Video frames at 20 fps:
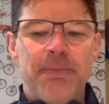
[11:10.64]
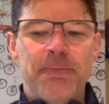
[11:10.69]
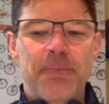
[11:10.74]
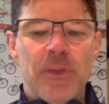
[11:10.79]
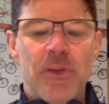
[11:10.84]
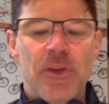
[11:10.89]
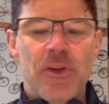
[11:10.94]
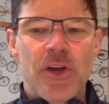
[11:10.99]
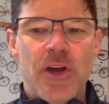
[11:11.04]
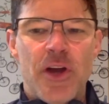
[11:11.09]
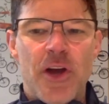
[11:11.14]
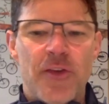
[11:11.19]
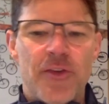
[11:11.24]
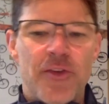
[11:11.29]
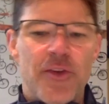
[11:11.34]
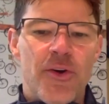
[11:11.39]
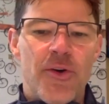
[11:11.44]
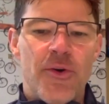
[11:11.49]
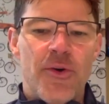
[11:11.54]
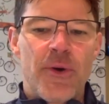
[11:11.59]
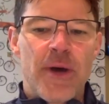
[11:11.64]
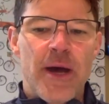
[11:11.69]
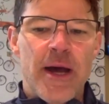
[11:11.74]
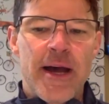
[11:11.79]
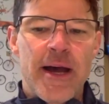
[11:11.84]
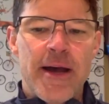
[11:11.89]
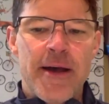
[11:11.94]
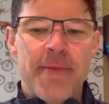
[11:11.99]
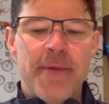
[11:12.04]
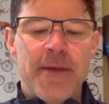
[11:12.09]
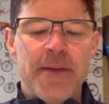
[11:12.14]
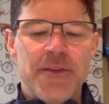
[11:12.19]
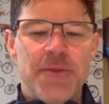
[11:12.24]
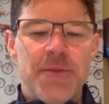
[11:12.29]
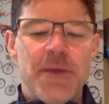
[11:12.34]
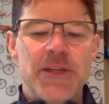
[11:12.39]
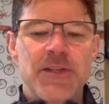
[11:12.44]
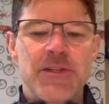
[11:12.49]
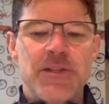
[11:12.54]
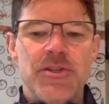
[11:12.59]
you can also, as you
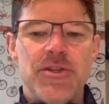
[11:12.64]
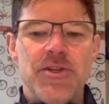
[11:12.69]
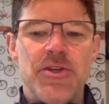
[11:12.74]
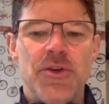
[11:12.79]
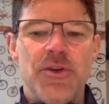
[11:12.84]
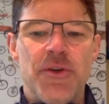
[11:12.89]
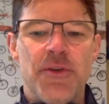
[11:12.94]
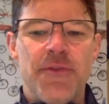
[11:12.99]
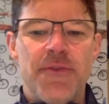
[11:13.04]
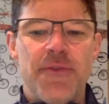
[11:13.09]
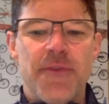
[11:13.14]
mentioned too,